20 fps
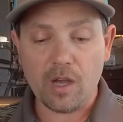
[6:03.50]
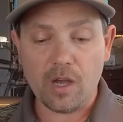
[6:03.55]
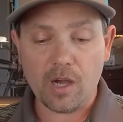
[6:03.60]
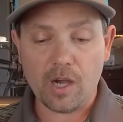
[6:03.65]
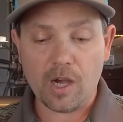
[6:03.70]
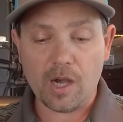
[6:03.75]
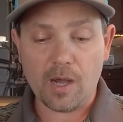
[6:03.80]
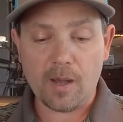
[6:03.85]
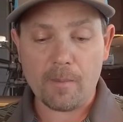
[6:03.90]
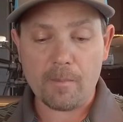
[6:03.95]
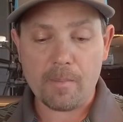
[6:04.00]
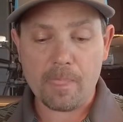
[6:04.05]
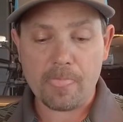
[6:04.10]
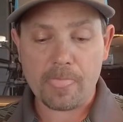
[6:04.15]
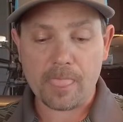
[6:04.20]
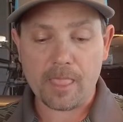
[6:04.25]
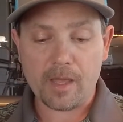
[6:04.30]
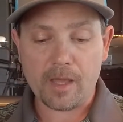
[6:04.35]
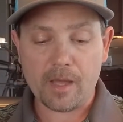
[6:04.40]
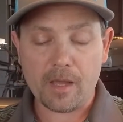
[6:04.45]
I
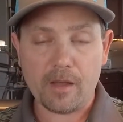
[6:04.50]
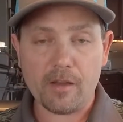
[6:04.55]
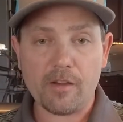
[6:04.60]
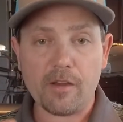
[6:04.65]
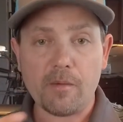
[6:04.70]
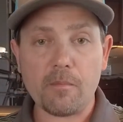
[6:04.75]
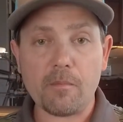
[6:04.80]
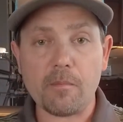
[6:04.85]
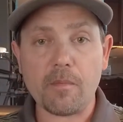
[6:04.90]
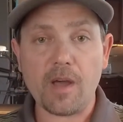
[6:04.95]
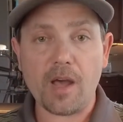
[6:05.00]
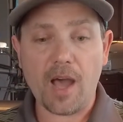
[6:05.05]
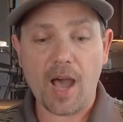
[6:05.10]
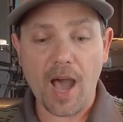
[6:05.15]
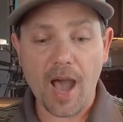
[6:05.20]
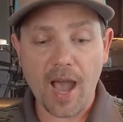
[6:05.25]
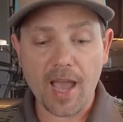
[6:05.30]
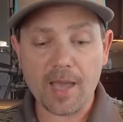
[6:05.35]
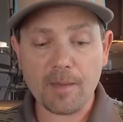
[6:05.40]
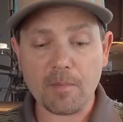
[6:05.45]

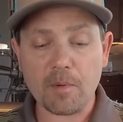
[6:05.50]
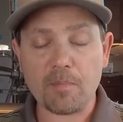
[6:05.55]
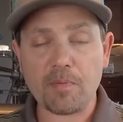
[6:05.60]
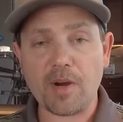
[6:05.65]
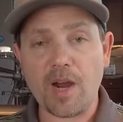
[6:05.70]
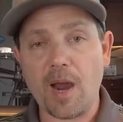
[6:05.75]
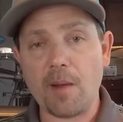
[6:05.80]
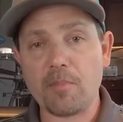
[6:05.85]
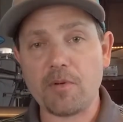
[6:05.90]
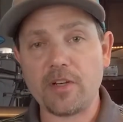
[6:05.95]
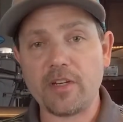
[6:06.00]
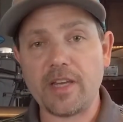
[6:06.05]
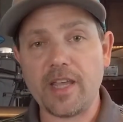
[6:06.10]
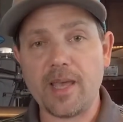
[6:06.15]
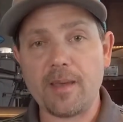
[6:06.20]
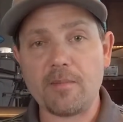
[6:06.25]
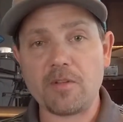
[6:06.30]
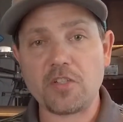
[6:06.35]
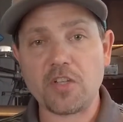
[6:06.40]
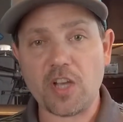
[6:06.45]
am a property
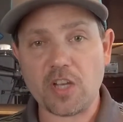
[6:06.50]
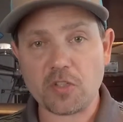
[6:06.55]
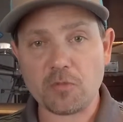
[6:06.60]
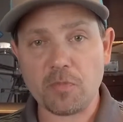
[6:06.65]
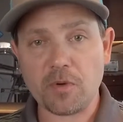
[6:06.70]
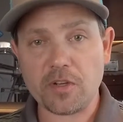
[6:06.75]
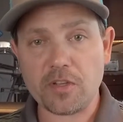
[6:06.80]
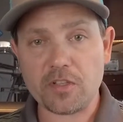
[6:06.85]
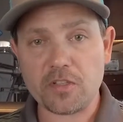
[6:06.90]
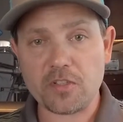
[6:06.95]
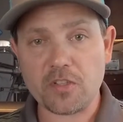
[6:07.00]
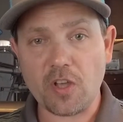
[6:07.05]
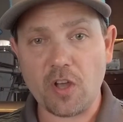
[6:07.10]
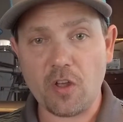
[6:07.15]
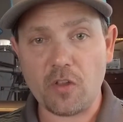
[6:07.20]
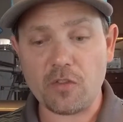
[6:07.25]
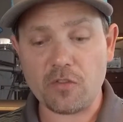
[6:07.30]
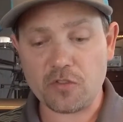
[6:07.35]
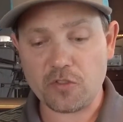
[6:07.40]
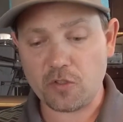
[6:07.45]
damage expert
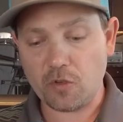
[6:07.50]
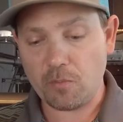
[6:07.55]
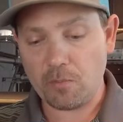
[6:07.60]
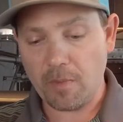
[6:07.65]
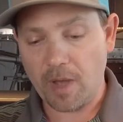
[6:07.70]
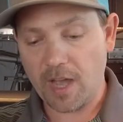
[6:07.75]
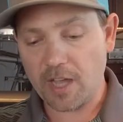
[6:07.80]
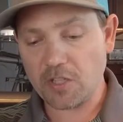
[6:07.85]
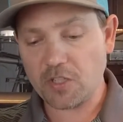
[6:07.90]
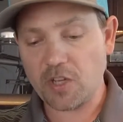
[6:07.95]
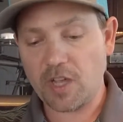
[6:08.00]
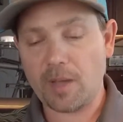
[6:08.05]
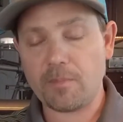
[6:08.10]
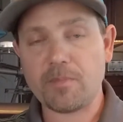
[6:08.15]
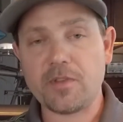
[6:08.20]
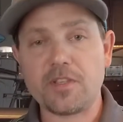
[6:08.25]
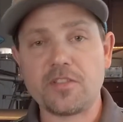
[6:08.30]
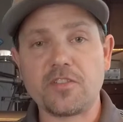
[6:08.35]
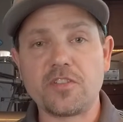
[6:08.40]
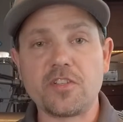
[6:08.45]
consultant, so my
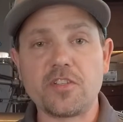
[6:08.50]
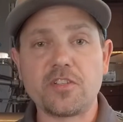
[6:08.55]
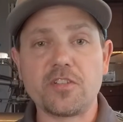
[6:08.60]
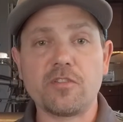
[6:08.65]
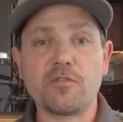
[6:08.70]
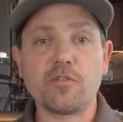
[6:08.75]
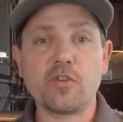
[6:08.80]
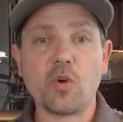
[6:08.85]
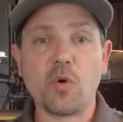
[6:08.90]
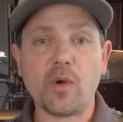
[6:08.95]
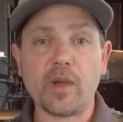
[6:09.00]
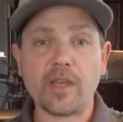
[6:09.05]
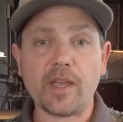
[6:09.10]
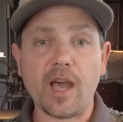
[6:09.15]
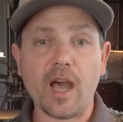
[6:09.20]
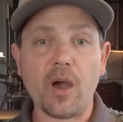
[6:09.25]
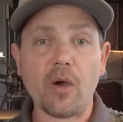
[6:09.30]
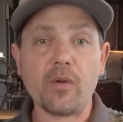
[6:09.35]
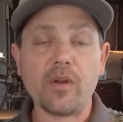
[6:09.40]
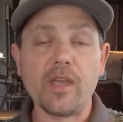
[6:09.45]
job consists of going
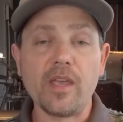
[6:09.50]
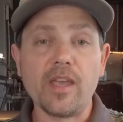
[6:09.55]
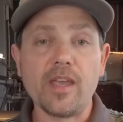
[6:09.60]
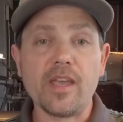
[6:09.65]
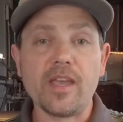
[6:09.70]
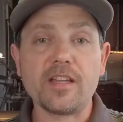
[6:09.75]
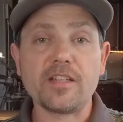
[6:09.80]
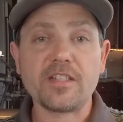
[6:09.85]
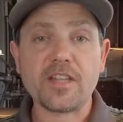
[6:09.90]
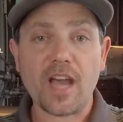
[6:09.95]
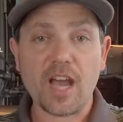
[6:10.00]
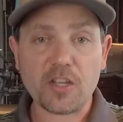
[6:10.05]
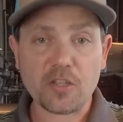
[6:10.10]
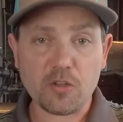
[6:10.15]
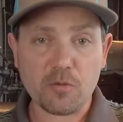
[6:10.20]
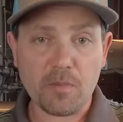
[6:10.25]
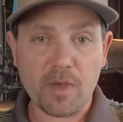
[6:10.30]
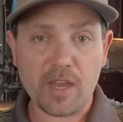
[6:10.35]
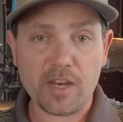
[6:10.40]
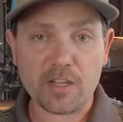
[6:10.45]
out and
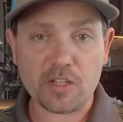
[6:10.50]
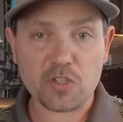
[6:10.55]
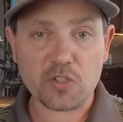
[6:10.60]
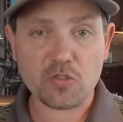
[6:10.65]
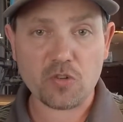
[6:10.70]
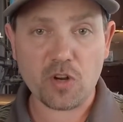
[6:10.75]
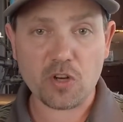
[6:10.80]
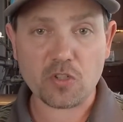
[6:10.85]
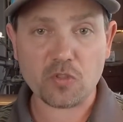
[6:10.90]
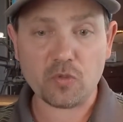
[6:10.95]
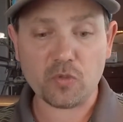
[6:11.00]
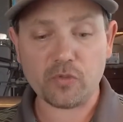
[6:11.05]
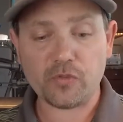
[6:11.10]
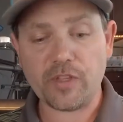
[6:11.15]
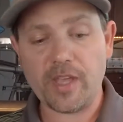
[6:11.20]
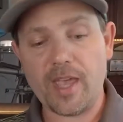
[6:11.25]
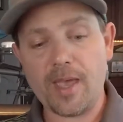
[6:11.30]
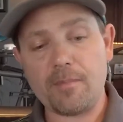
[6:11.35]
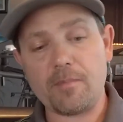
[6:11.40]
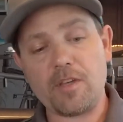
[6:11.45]
documenting structural
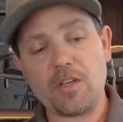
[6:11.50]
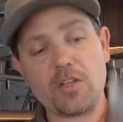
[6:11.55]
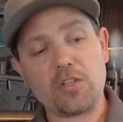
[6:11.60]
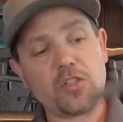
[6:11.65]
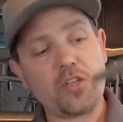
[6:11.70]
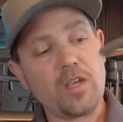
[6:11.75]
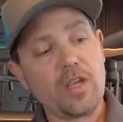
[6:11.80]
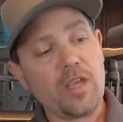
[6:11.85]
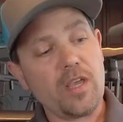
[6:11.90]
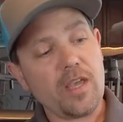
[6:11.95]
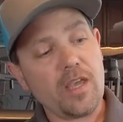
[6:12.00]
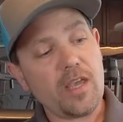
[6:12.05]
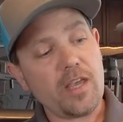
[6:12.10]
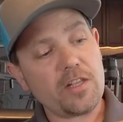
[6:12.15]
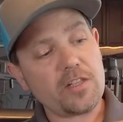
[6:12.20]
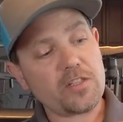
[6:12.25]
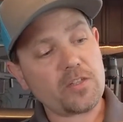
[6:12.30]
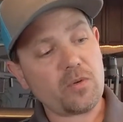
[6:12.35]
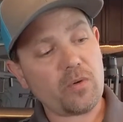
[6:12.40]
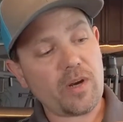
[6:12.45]
damage.
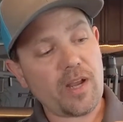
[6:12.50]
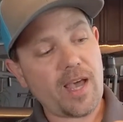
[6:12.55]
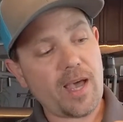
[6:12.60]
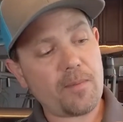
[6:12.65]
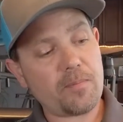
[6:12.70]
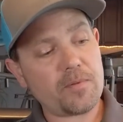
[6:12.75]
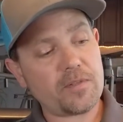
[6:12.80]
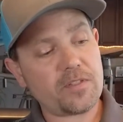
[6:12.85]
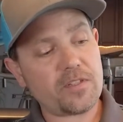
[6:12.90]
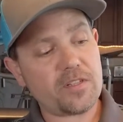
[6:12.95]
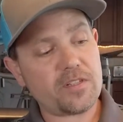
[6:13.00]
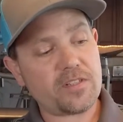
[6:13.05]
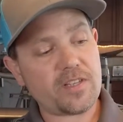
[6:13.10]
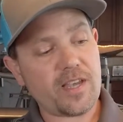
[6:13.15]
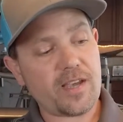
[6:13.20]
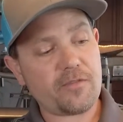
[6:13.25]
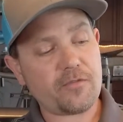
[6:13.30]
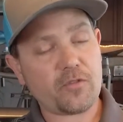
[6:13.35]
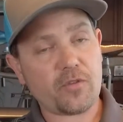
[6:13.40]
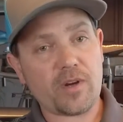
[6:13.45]
And so what happens is
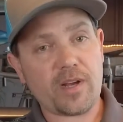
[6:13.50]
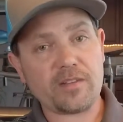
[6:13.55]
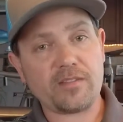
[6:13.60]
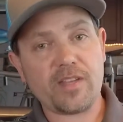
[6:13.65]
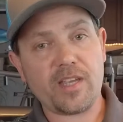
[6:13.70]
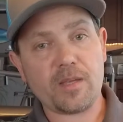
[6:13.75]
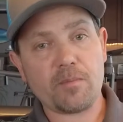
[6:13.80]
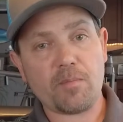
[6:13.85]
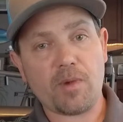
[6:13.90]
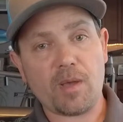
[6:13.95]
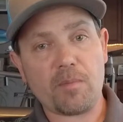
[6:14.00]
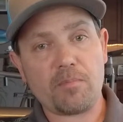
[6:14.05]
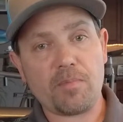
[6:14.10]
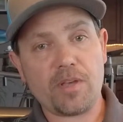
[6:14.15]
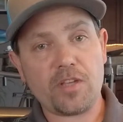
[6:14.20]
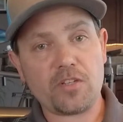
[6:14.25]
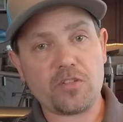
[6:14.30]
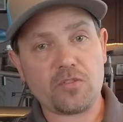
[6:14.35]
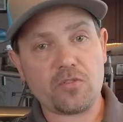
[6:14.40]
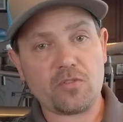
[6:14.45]
after I take my
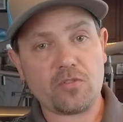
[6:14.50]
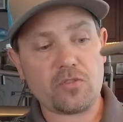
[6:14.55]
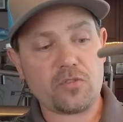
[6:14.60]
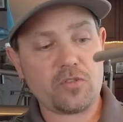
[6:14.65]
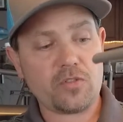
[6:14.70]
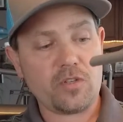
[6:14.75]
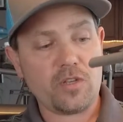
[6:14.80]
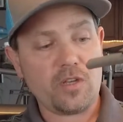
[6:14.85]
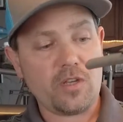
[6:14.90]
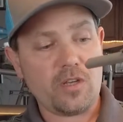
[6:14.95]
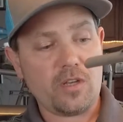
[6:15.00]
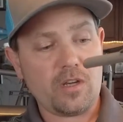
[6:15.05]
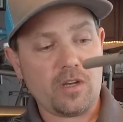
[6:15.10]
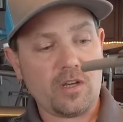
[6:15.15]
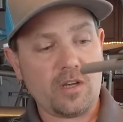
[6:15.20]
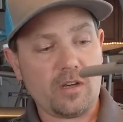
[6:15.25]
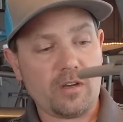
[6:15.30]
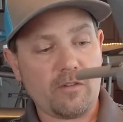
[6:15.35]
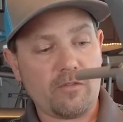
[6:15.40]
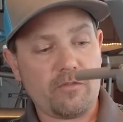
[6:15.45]
pictures
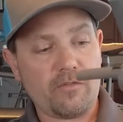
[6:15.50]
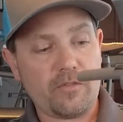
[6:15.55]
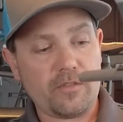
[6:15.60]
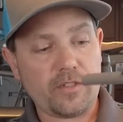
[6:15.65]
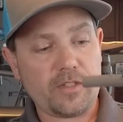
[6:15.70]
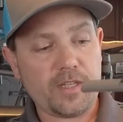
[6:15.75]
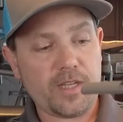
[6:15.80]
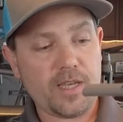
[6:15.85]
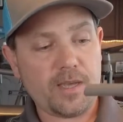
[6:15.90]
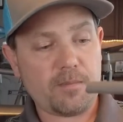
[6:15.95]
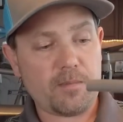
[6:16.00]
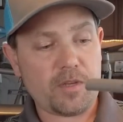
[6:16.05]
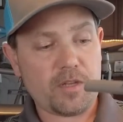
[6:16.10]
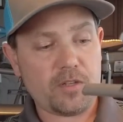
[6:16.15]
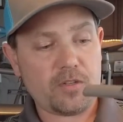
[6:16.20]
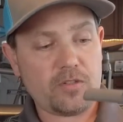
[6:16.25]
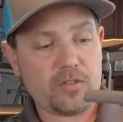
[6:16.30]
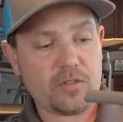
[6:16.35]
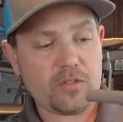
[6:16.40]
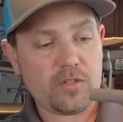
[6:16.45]
of
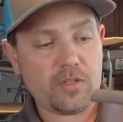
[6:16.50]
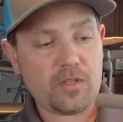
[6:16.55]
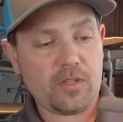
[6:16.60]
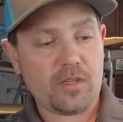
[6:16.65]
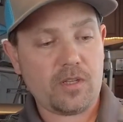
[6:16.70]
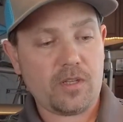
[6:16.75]
damage,